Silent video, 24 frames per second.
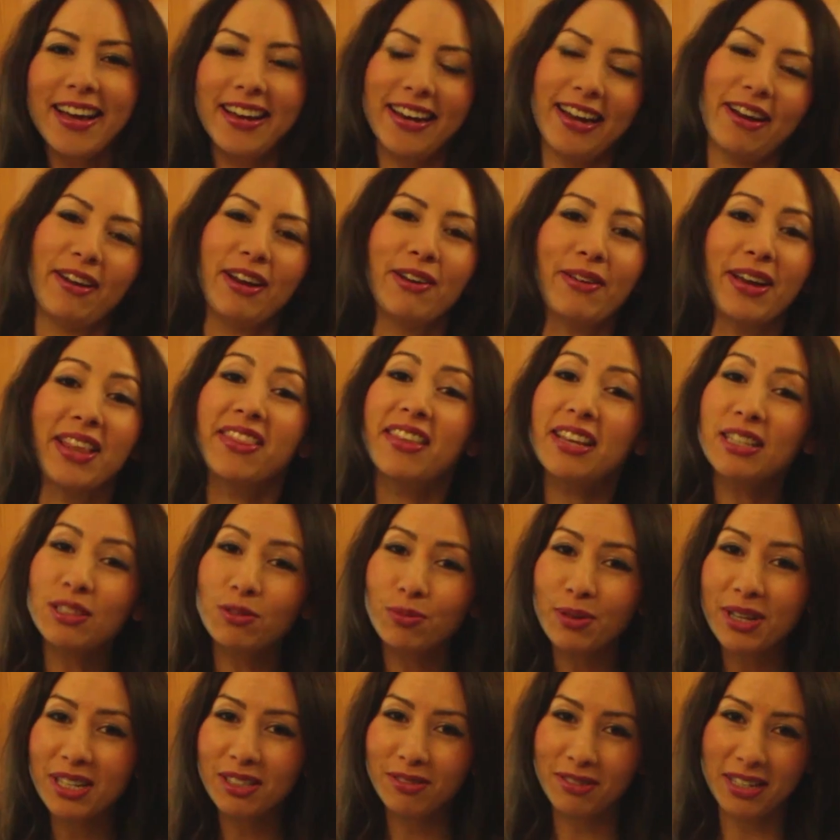Now anyway,
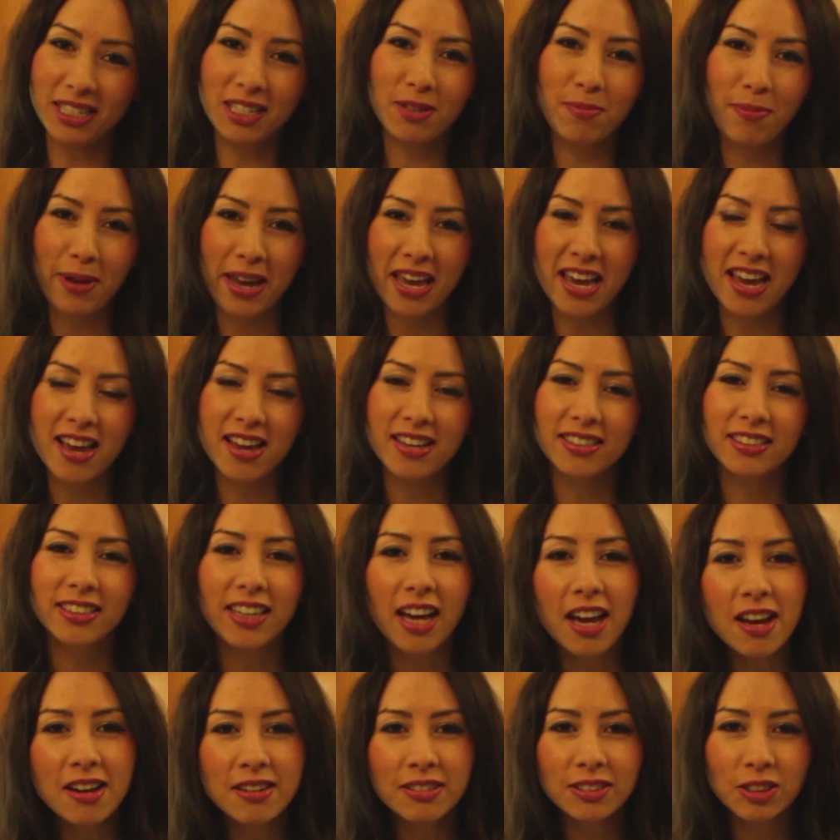this week's recipe is
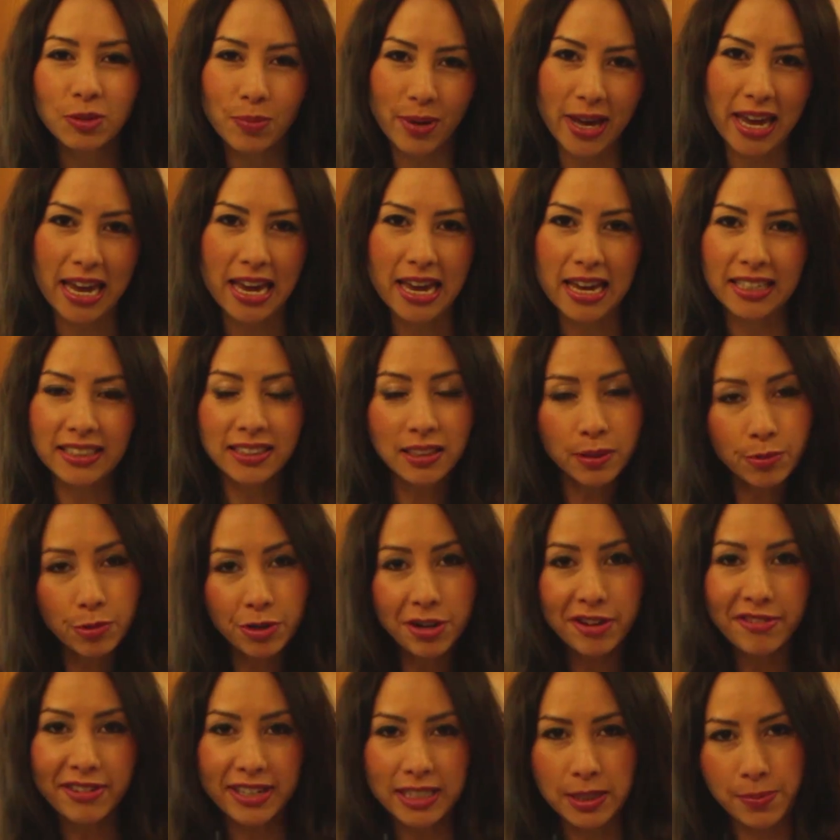going to be a
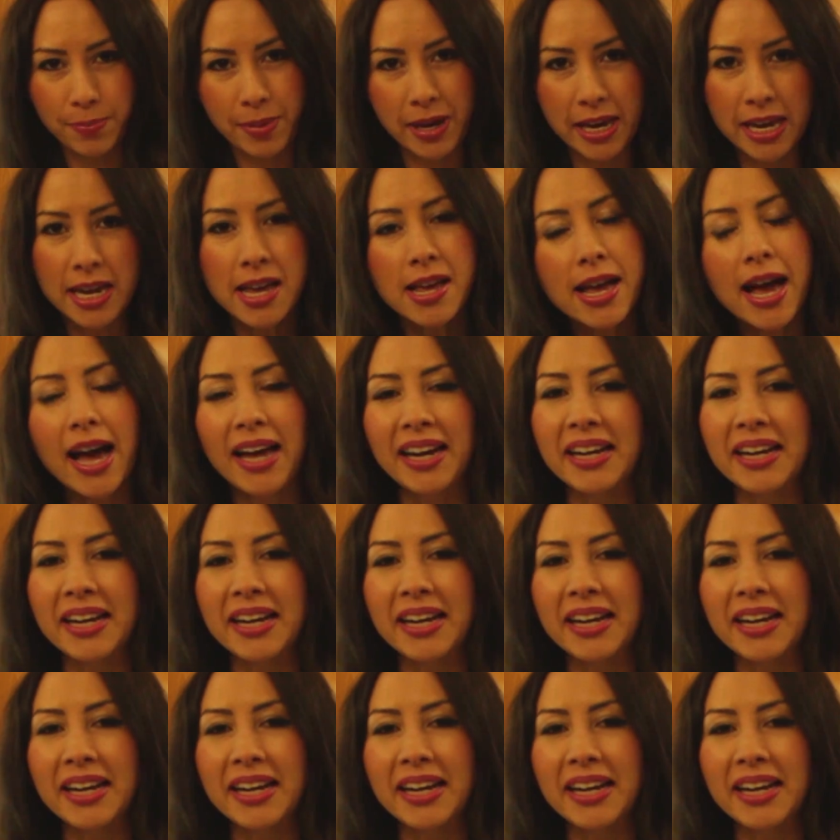summery recipe